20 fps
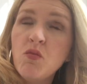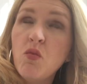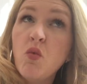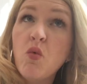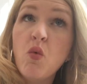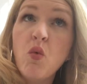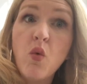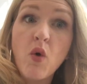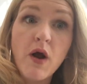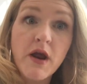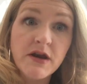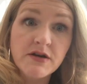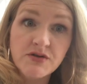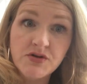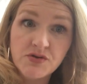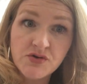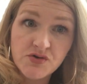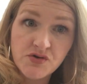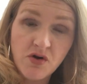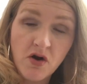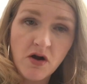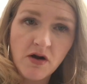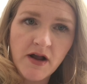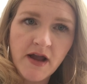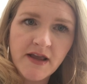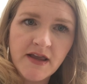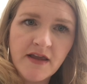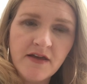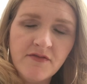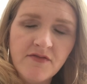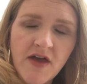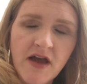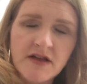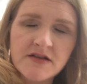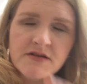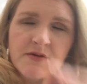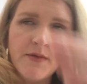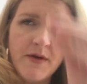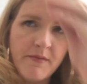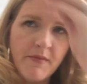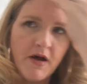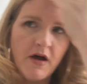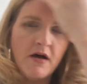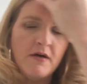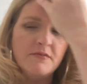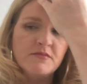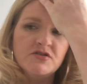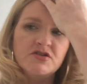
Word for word: way too strong. I gave that to my mom.